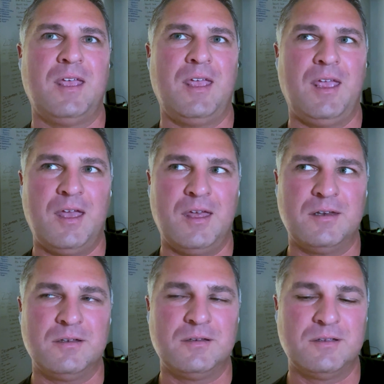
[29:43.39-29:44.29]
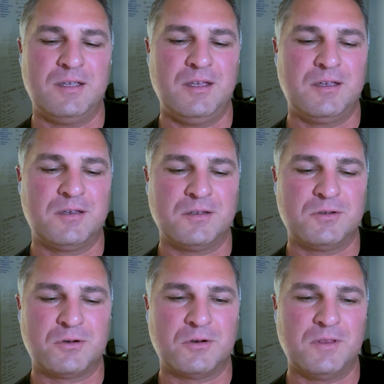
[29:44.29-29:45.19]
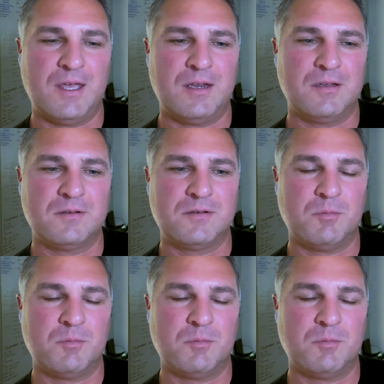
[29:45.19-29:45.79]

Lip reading: and he could turn that into